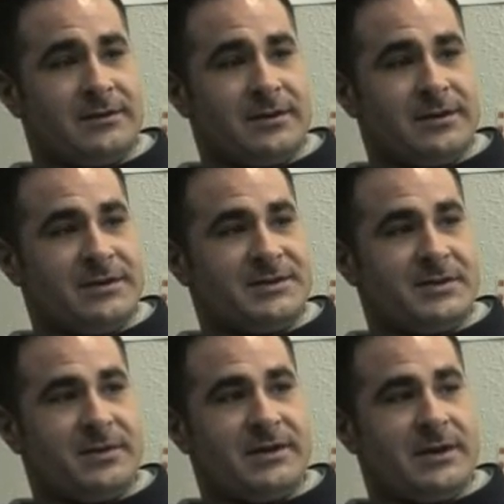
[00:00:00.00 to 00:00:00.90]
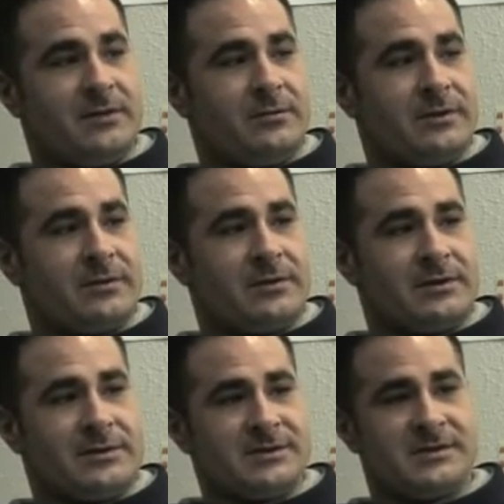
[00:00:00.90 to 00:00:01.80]
it needs to be dealt with.
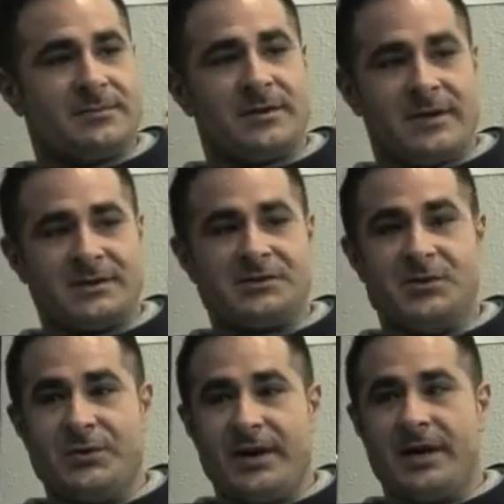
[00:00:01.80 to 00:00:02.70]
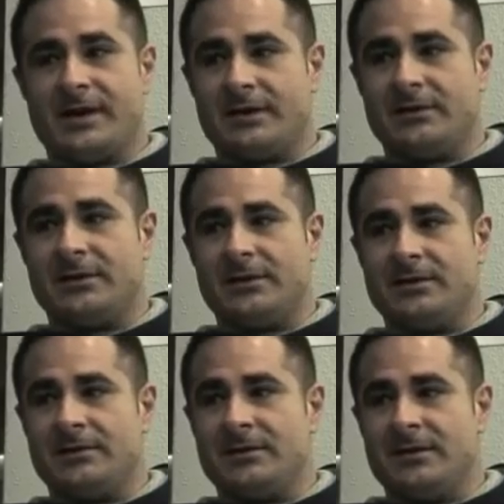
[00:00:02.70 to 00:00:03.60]
It's something that's unique
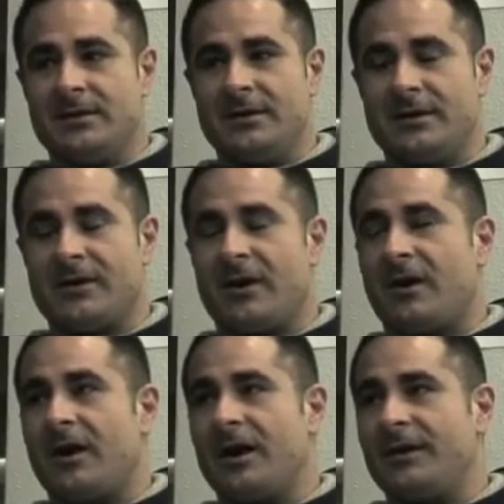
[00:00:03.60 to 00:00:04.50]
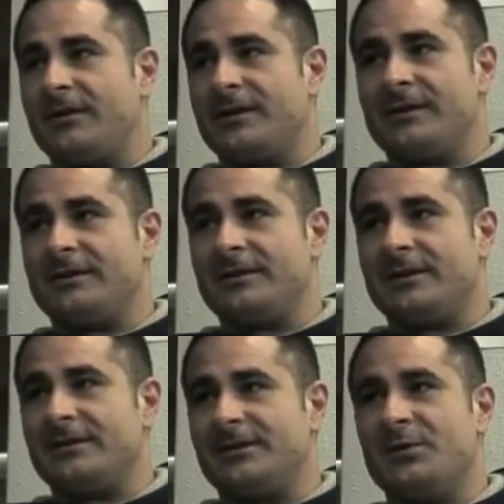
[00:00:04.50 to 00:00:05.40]
in car audio
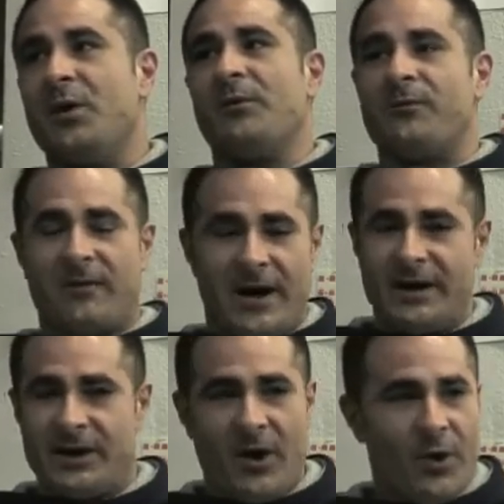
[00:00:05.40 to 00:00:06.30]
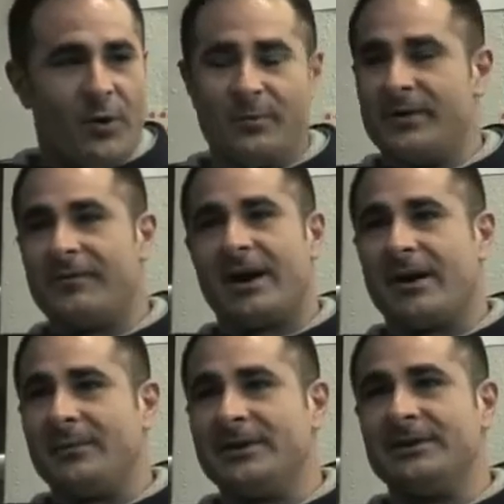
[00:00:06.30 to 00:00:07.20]
that you won't find in a home
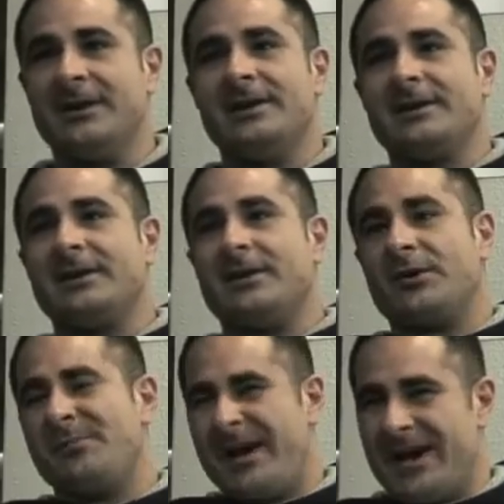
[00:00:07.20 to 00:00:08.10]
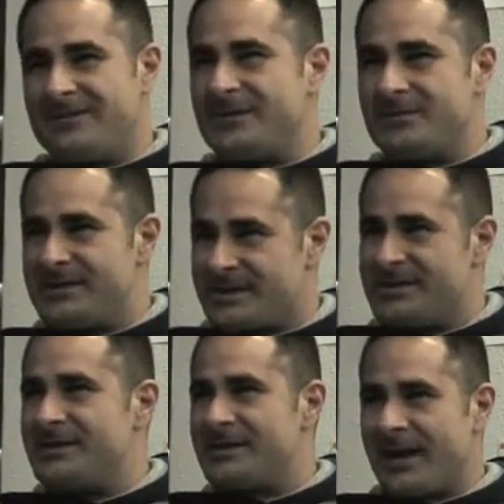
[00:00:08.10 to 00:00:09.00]
environment. You may have some
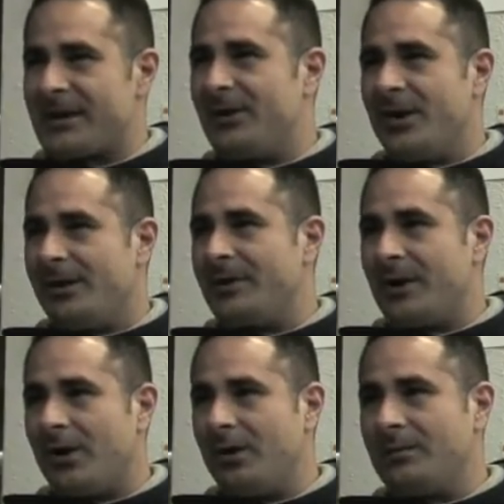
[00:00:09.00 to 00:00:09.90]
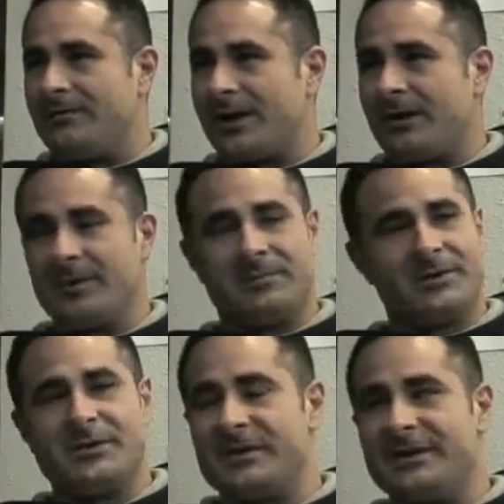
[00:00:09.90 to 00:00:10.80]
60 cycle hum in a home environment, but
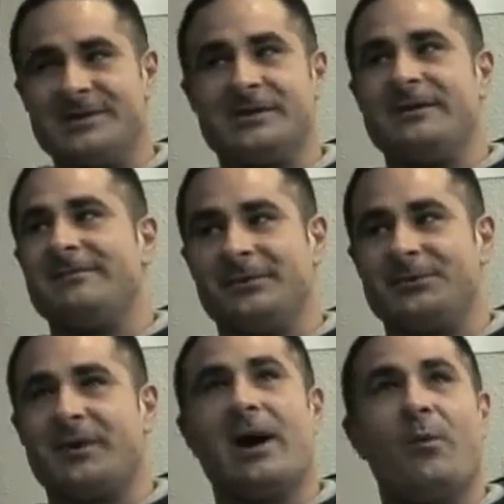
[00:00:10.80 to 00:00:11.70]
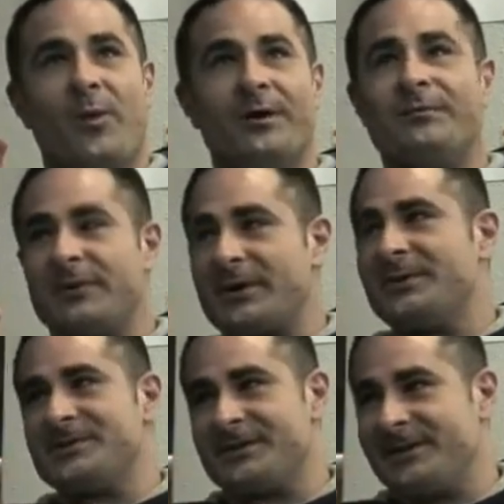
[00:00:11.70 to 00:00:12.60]
you can easily filter out one
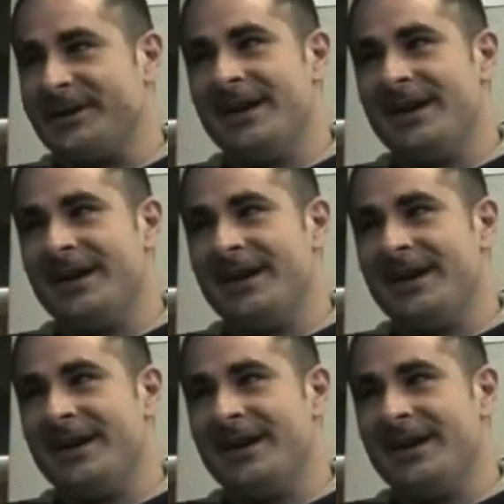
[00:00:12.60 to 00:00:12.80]
frequency.